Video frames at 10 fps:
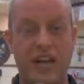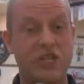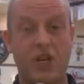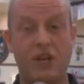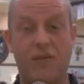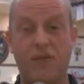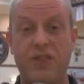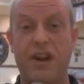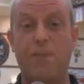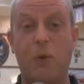That's good enough for
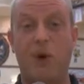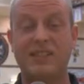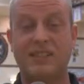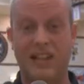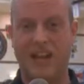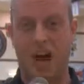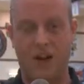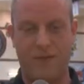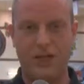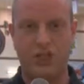the number one seed out
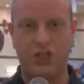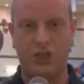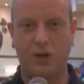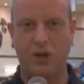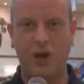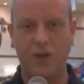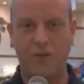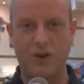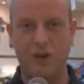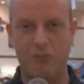of Region 2
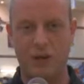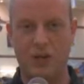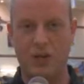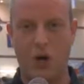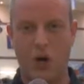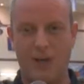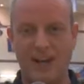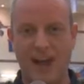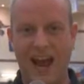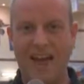for the Blue and Gold,
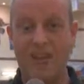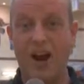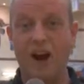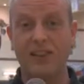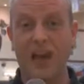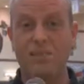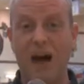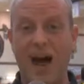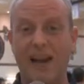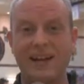and they are led
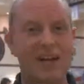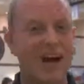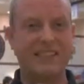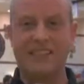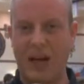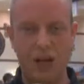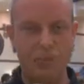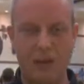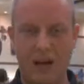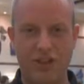by a stellar
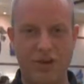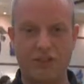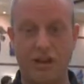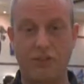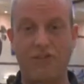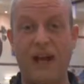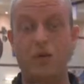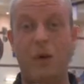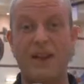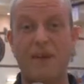player themselves. In fact,
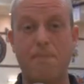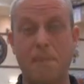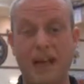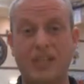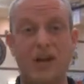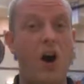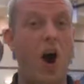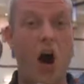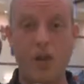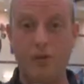one of the best
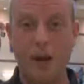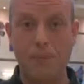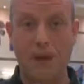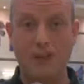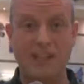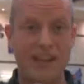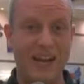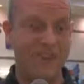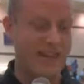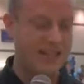all-around players
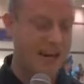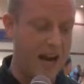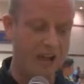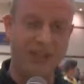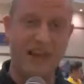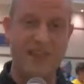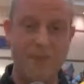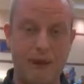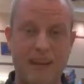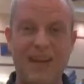in the entire state,
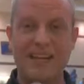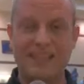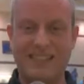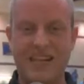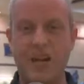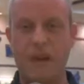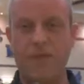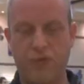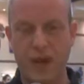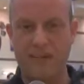that being Sidney
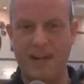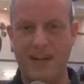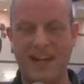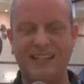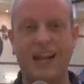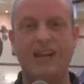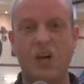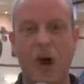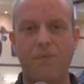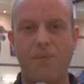Freeman. He's a
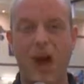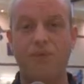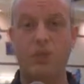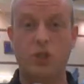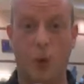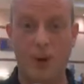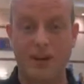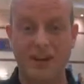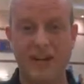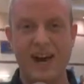top five
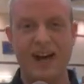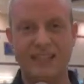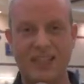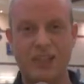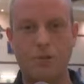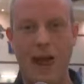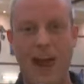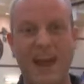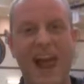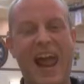scorer, assist
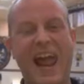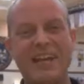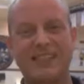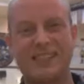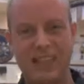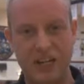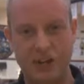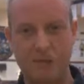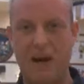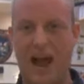man, and
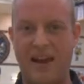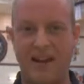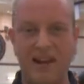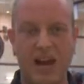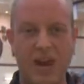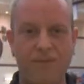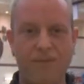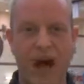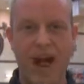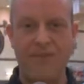steals man in
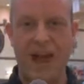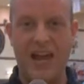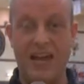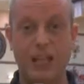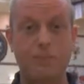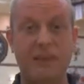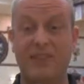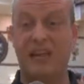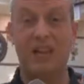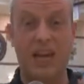5A. He has been
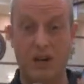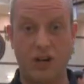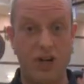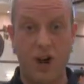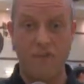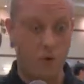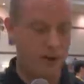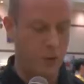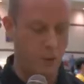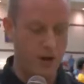the the leader for
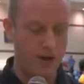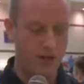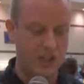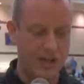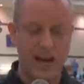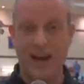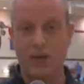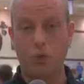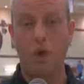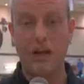the Warriors. Uh,
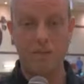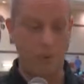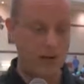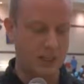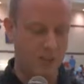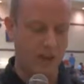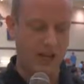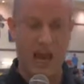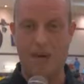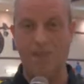20 points per
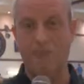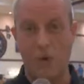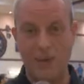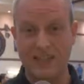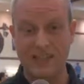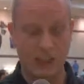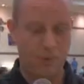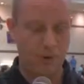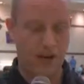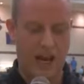game, four
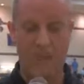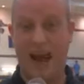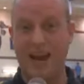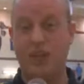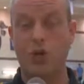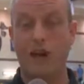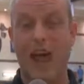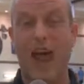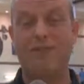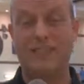assists per game, and two and a
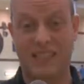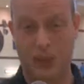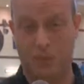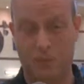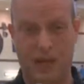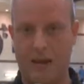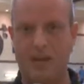half steals per game.